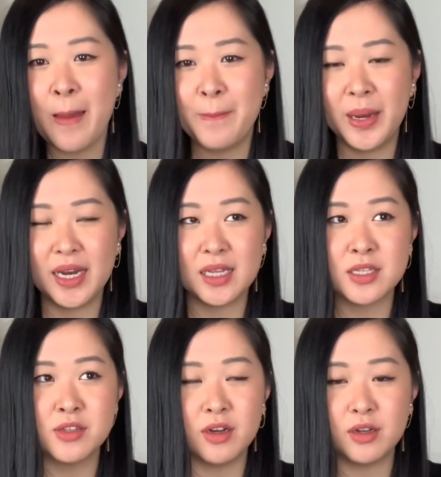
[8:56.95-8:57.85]
but
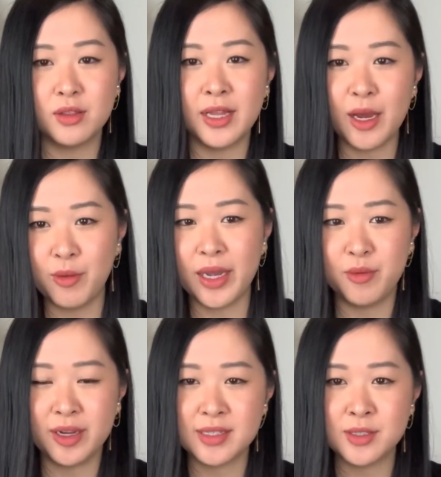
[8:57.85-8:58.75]
it's not lightweight
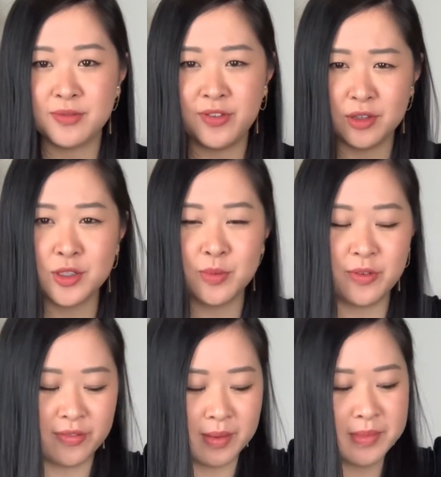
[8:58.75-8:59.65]
where it feels super
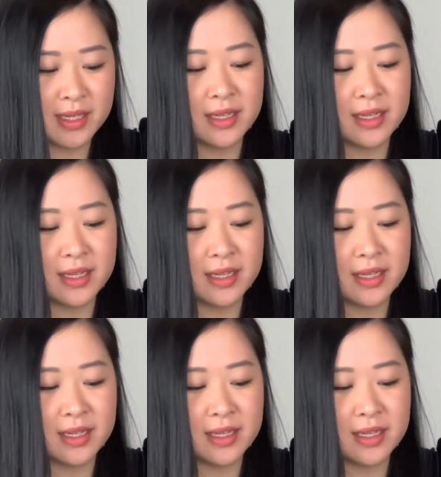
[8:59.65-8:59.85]
flimsy.